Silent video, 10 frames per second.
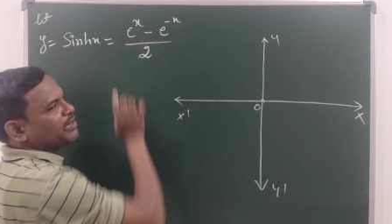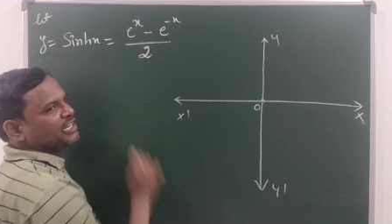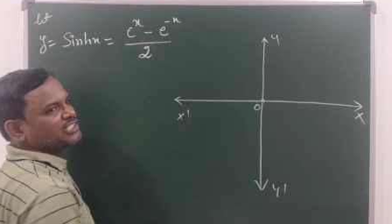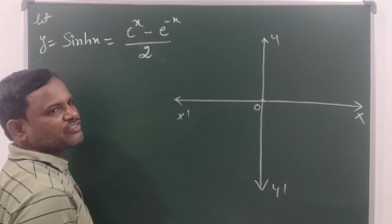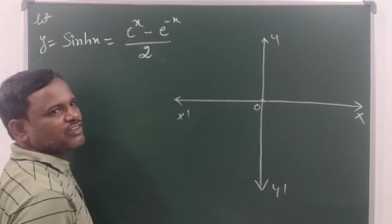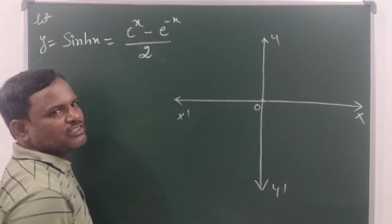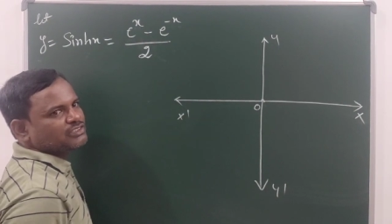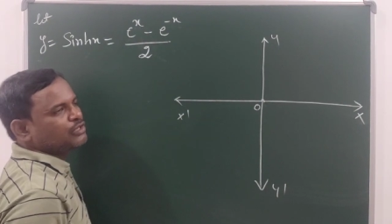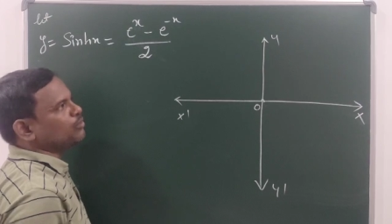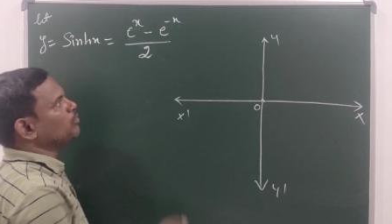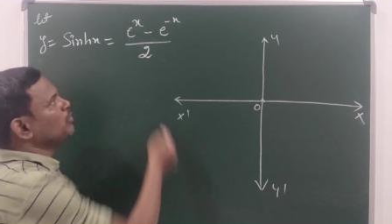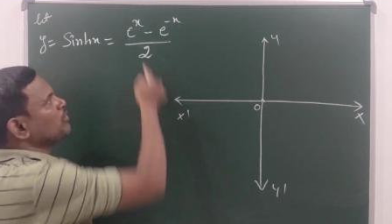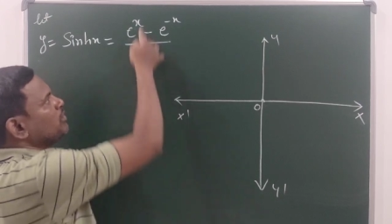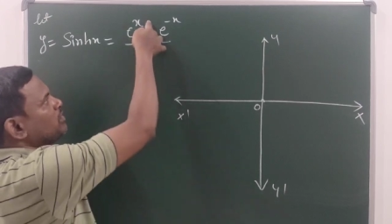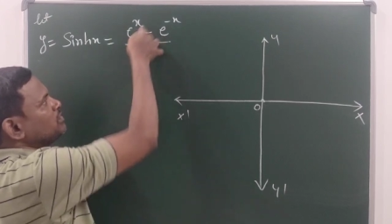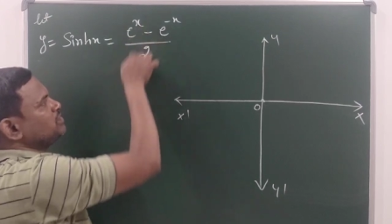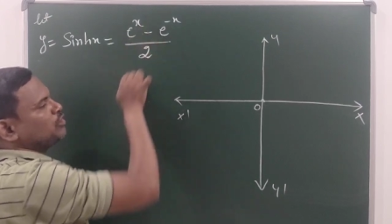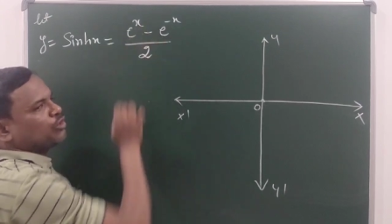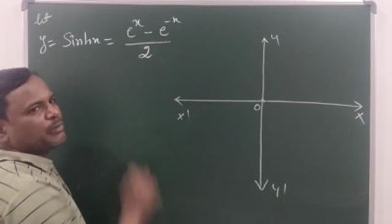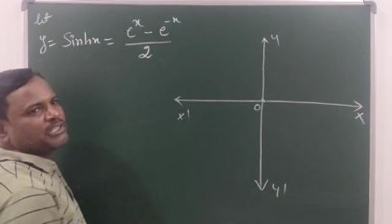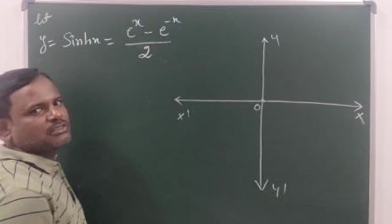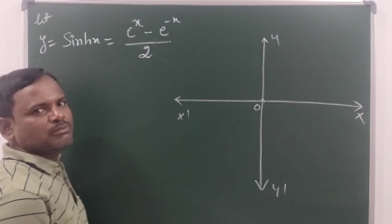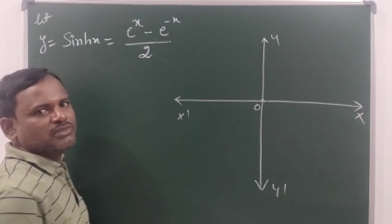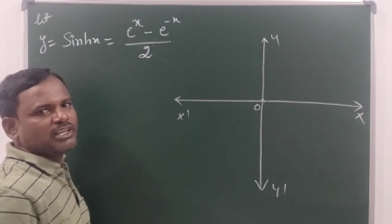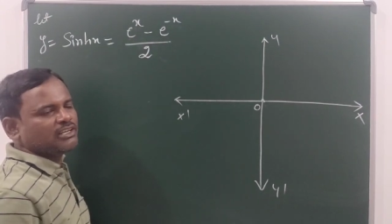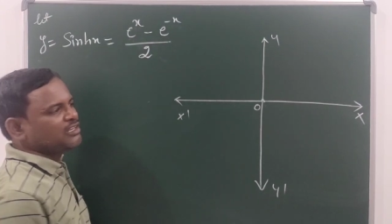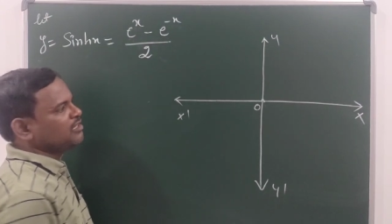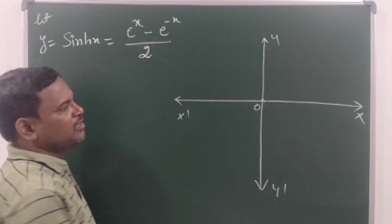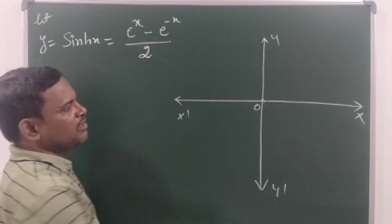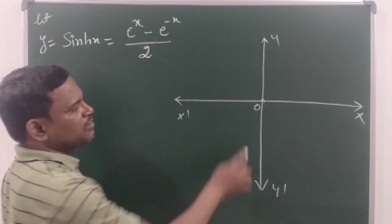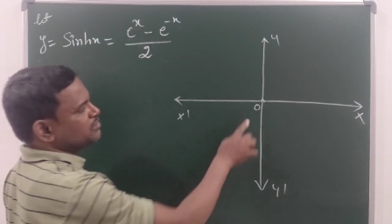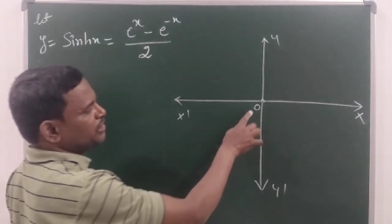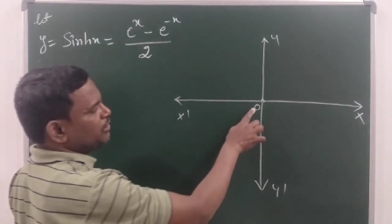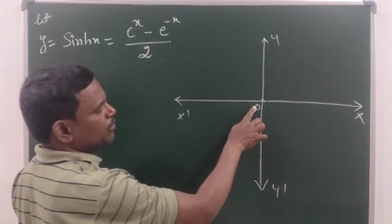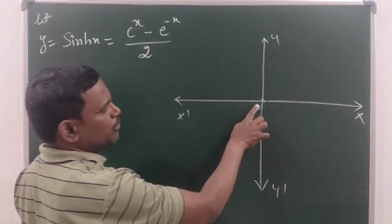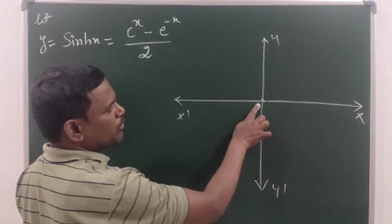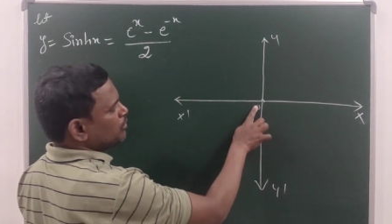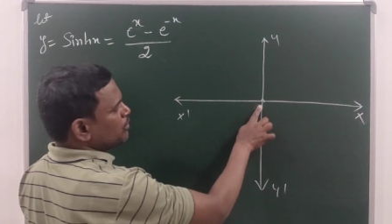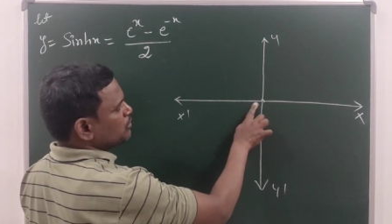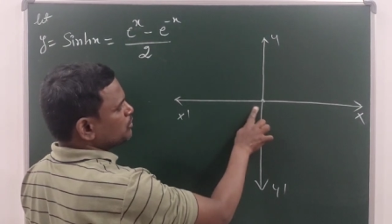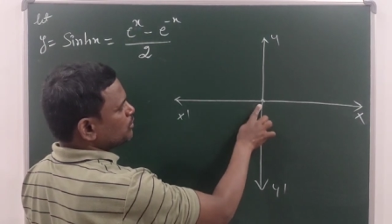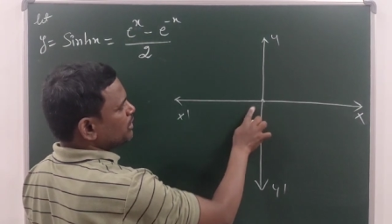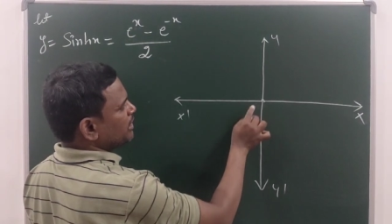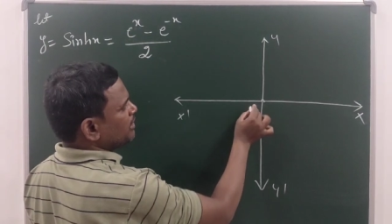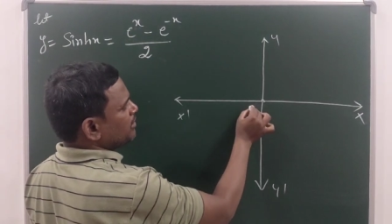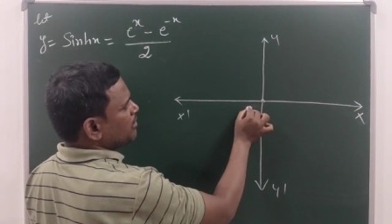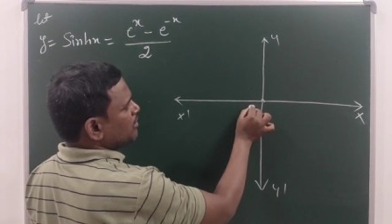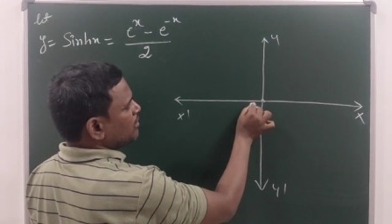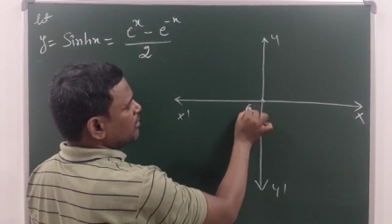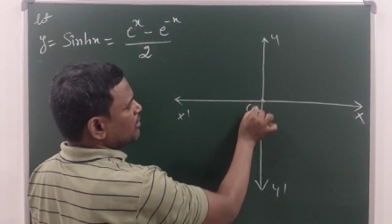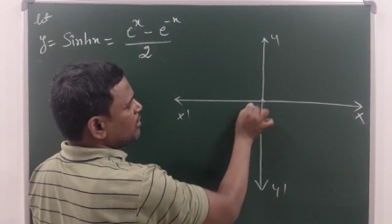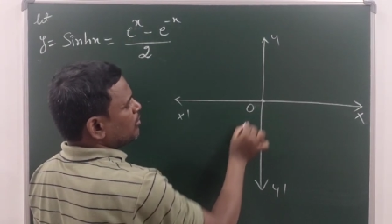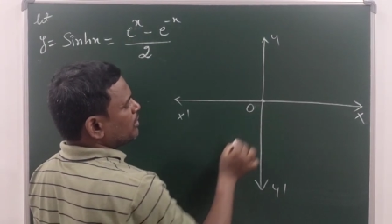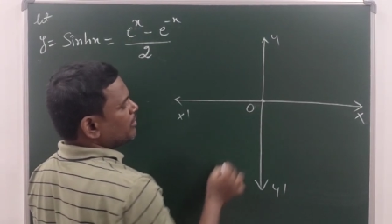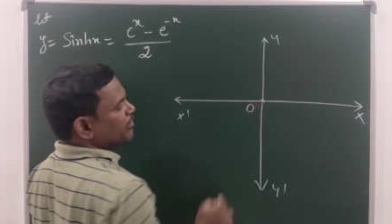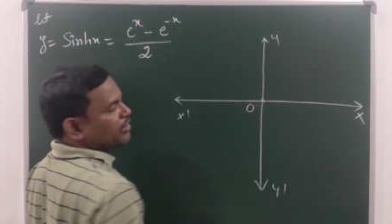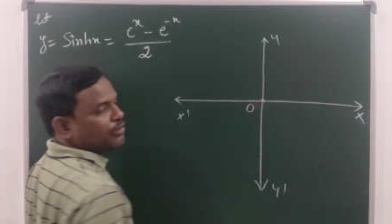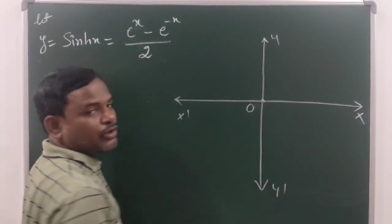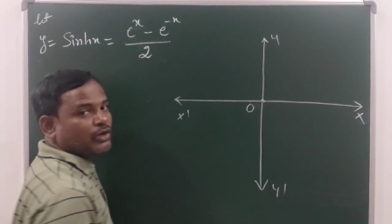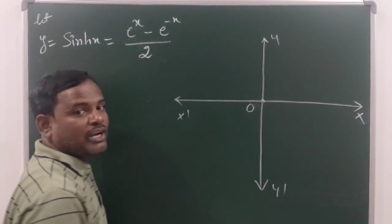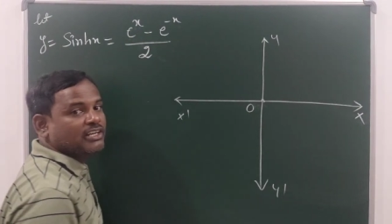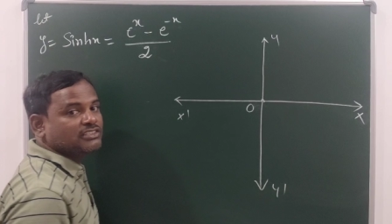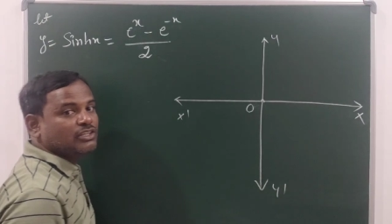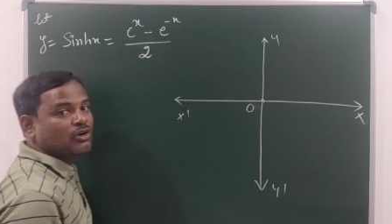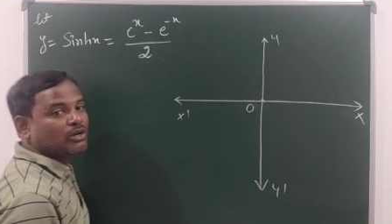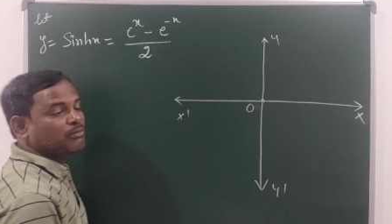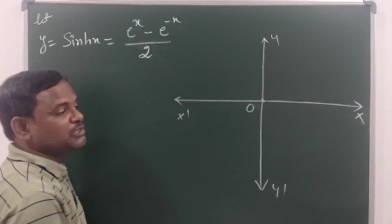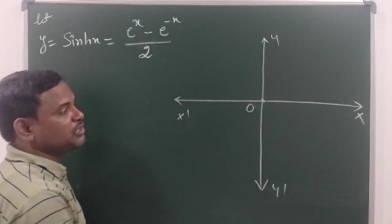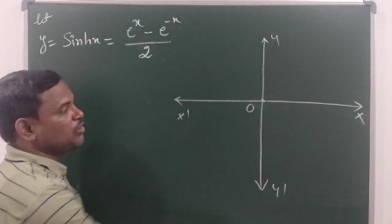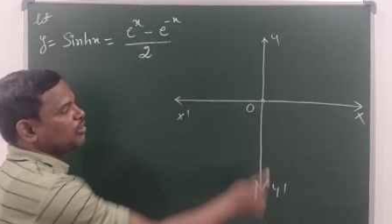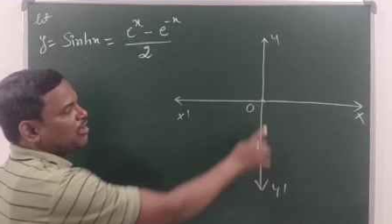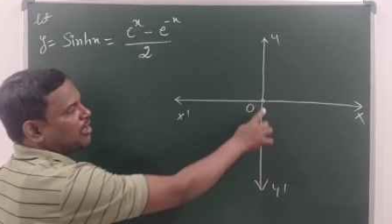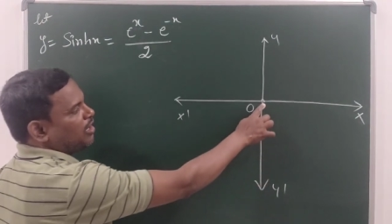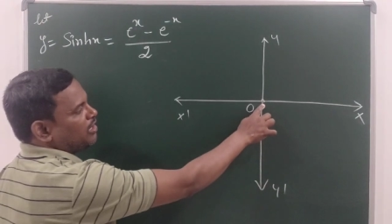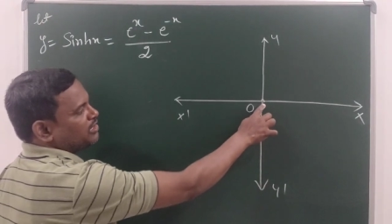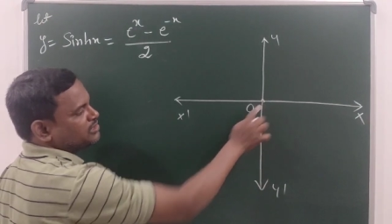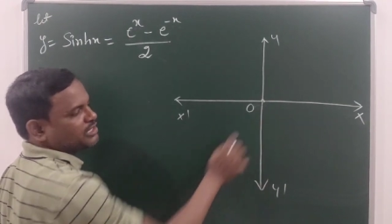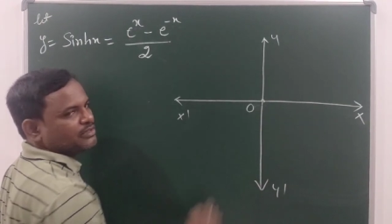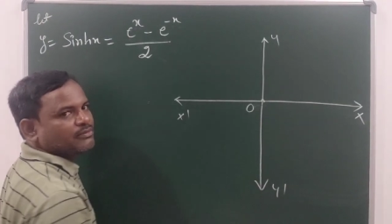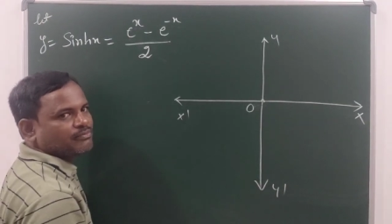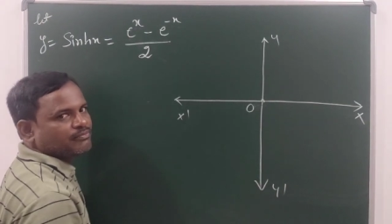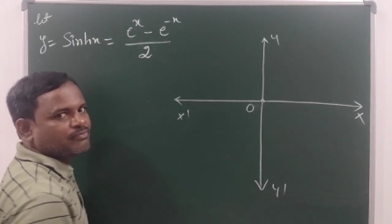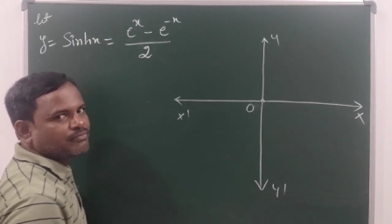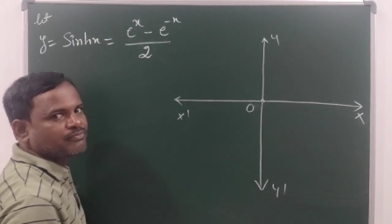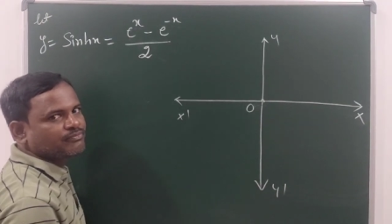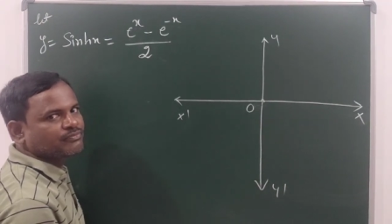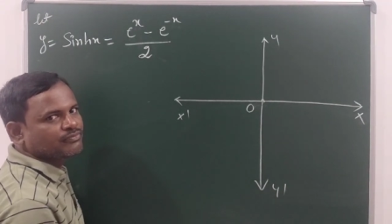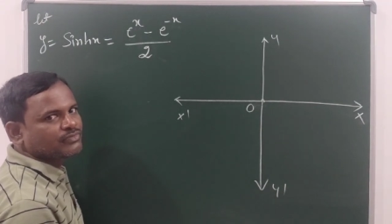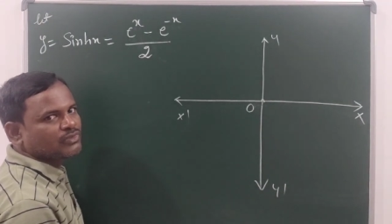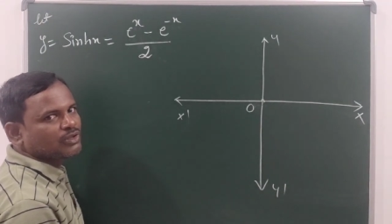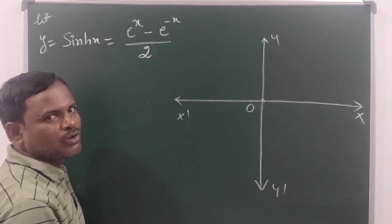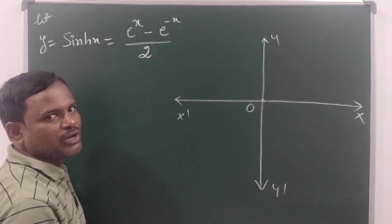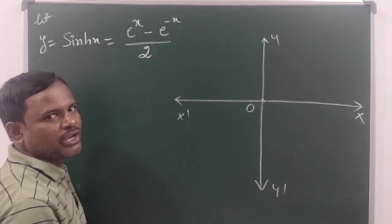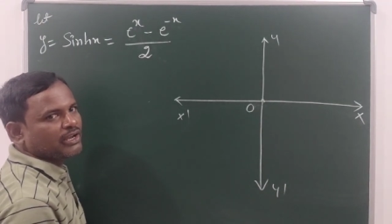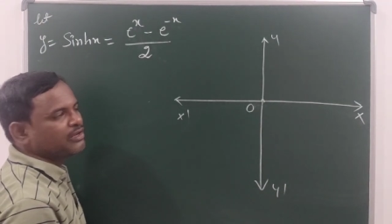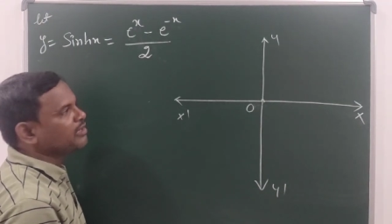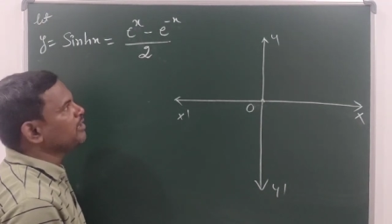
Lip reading: minus 1, 0, 0 by something, 0. So that, okay, where do you get 0 comma 0? Origin. Okay,